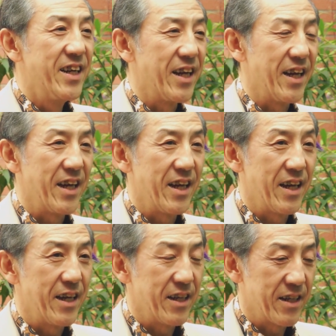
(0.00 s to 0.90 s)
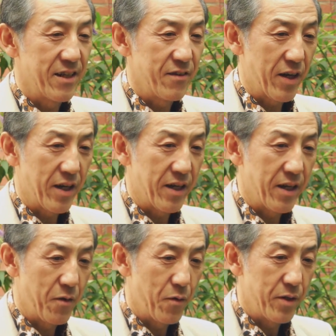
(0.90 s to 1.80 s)

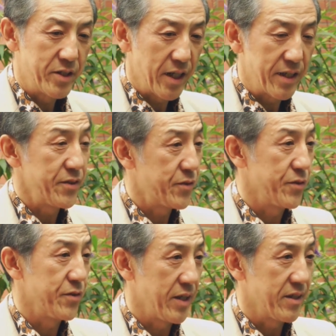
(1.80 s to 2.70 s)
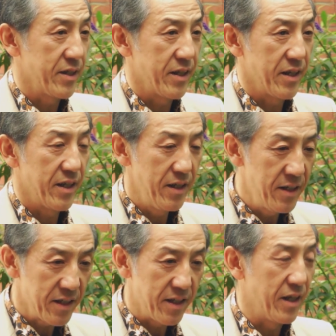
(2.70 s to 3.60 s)
or Chinese student
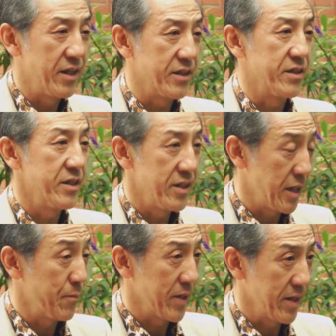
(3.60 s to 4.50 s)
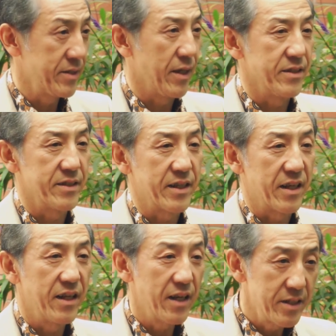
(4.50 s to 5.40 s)
learning Japanese as a
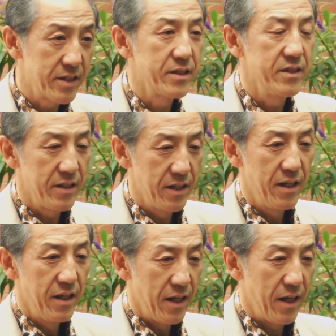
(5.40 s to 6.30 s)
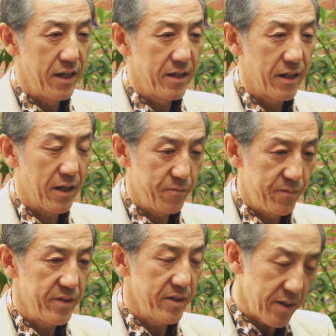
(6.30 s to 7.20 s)
second language. And that
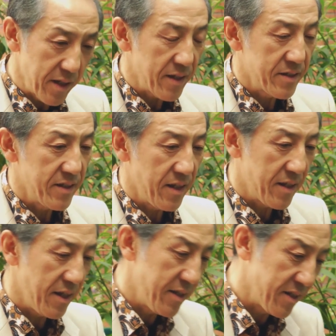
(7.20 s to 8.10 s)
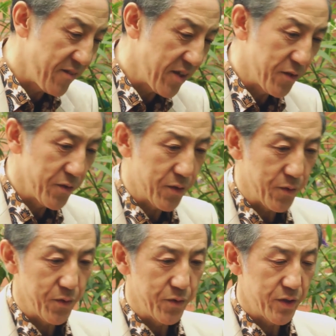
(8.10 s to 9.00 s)
it is very good
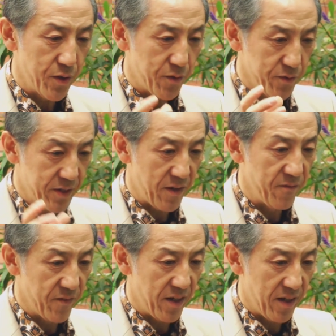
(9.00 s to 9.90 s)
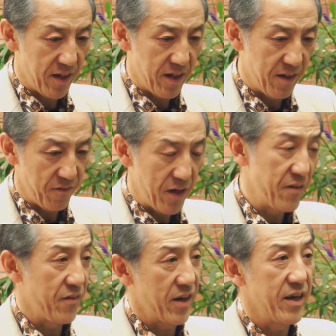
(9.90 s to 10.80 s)
to show some
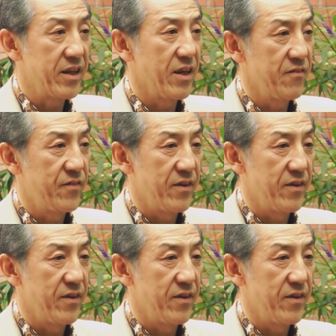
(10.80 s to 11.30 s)
wide variety of